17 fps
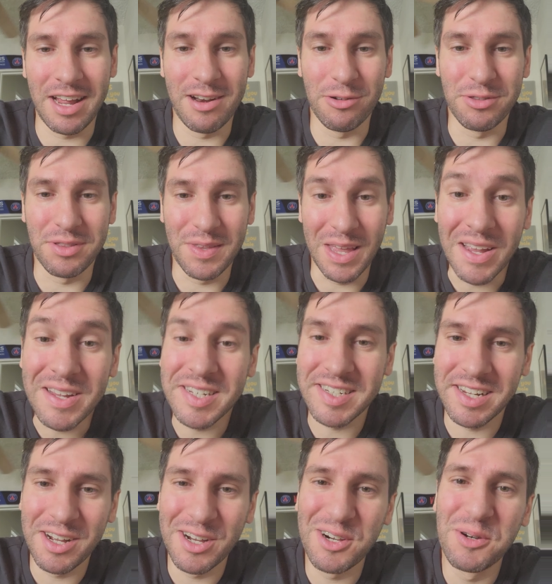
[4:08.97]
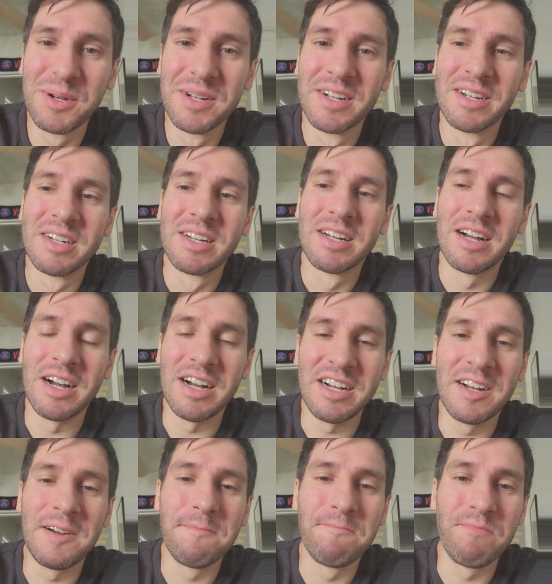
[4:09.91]
I don't think so.
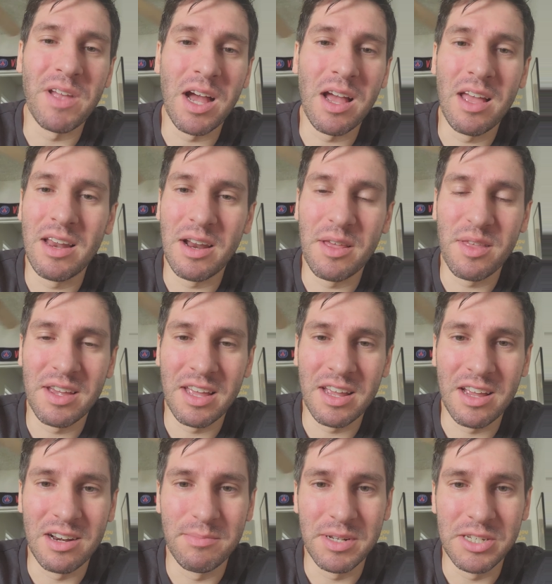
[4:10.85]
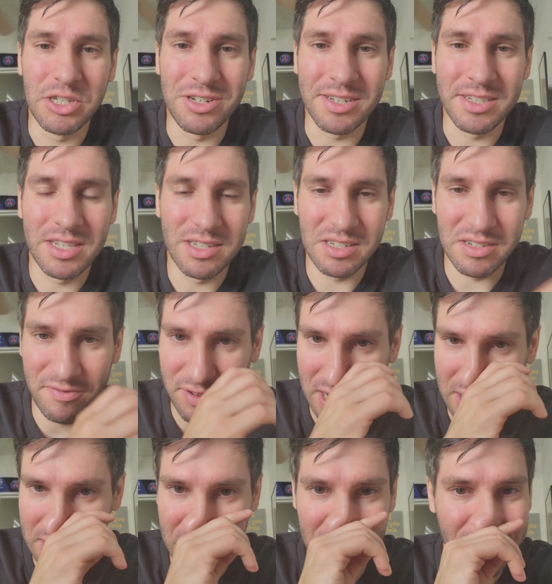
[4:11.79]
Um, I, and I think it could have been just as
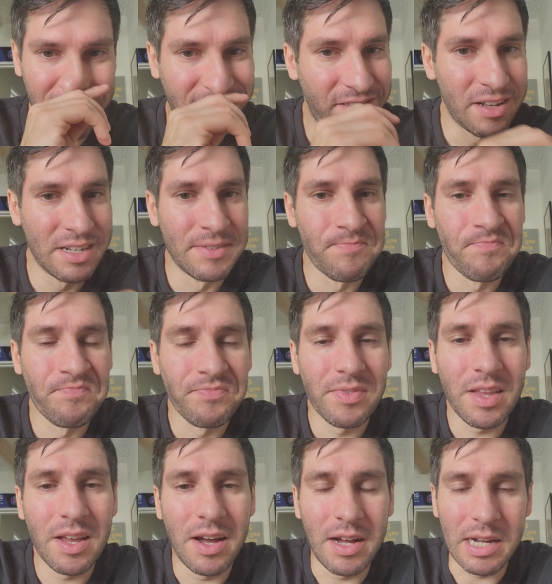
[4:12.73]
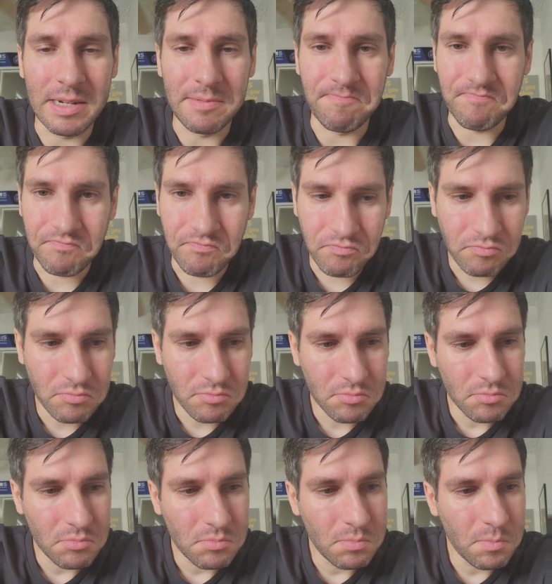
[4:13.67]
effective. Um,
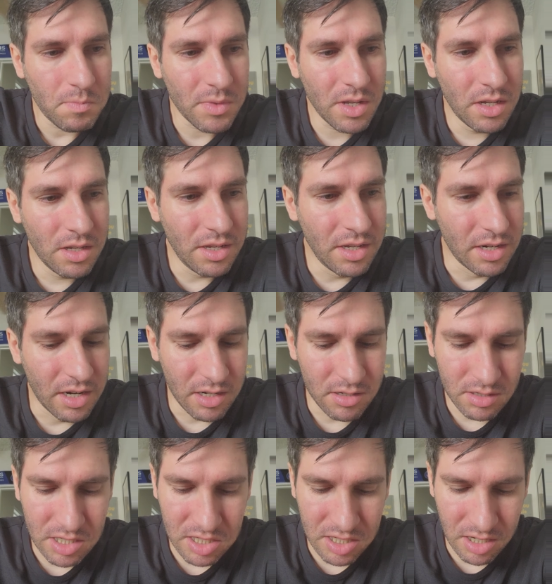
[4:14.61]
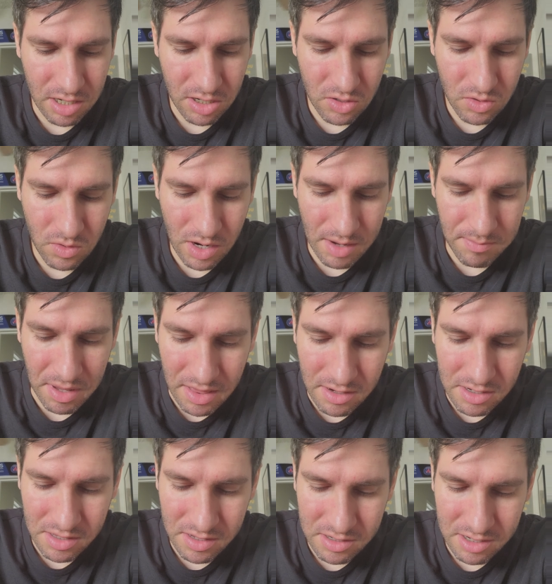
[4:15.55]
you know so i mean
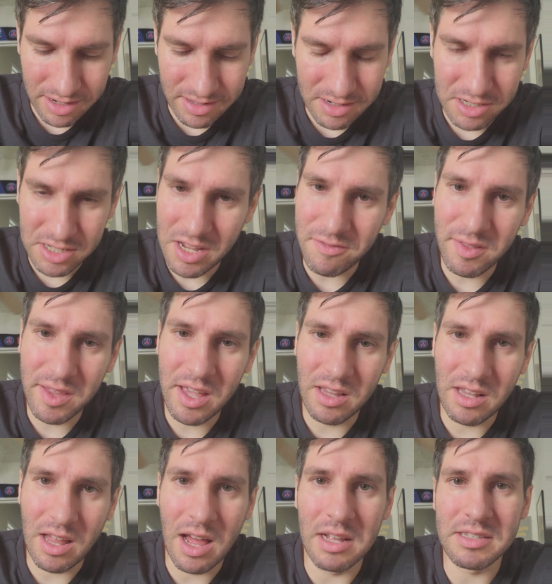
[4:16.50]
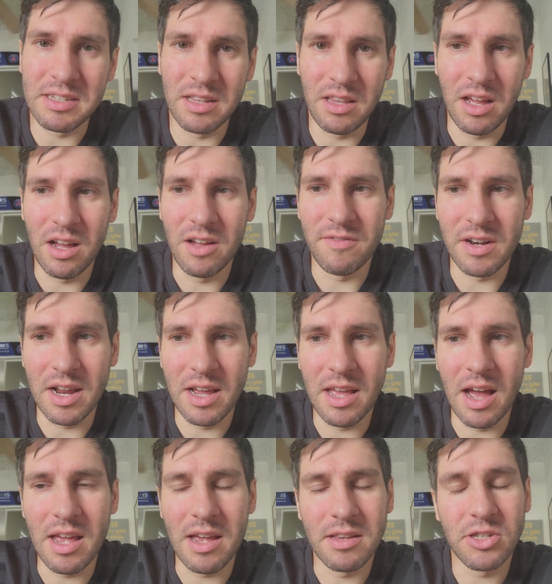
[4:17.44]
there, there, there's definitely a lot to love and I,
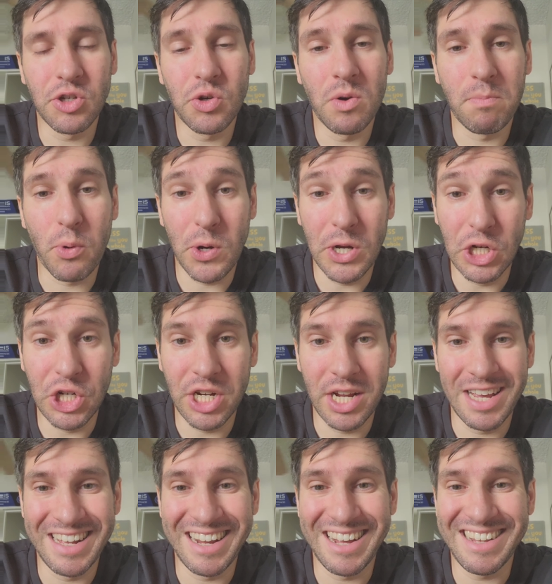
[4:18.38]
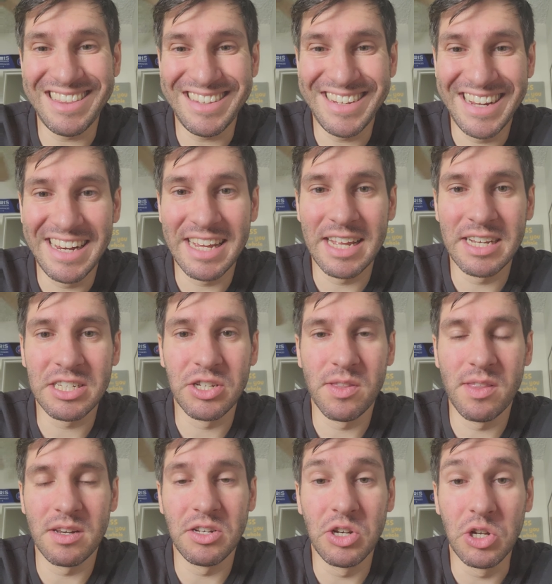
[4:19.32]
I do appreciate it leaning into
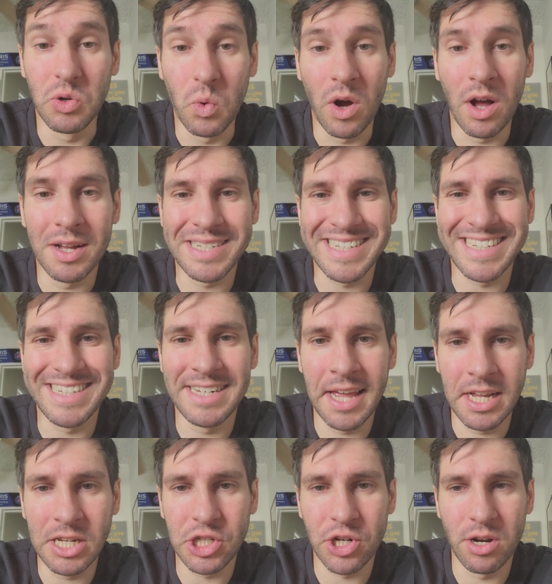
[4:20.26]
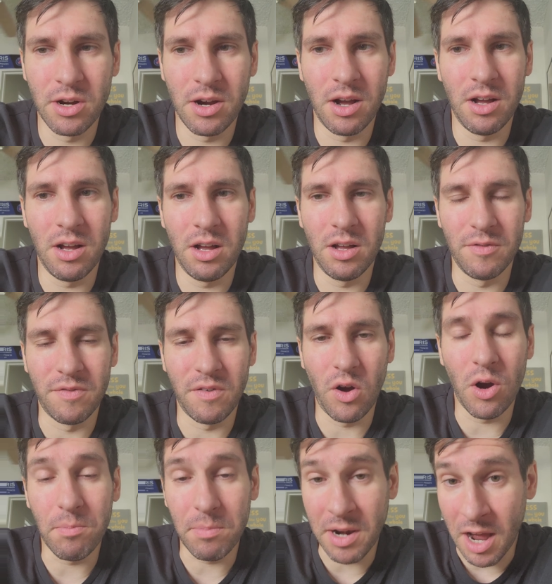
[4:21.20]
the nuanced nature of
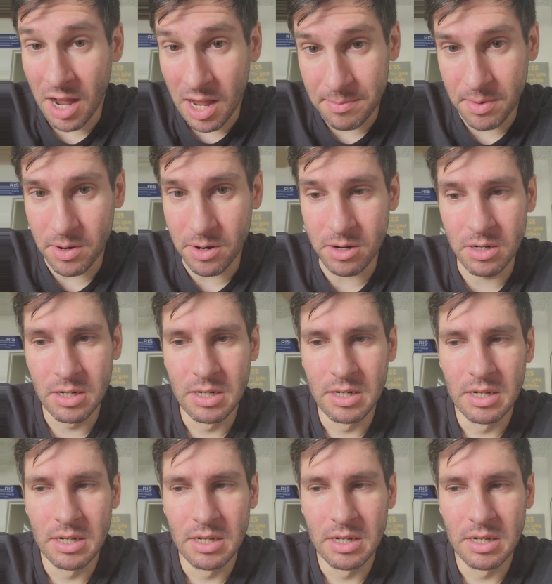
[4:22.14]
oppenheimer